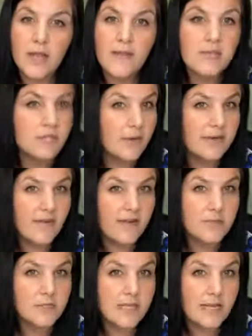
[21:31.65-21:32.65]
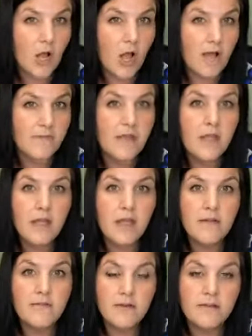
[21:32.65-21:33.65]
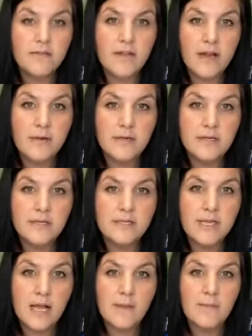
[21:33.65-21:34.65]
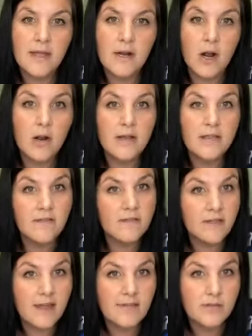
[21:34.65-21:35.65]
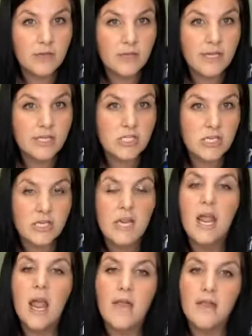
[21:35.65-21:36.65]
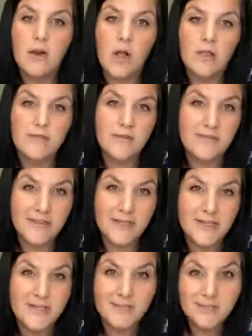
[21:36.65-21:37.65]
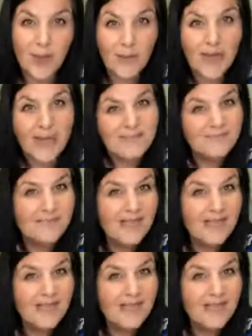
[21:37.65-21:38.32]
and then 25% off of your flowers that are in the 5th Avenue collection, and then all of your fillers. Okay,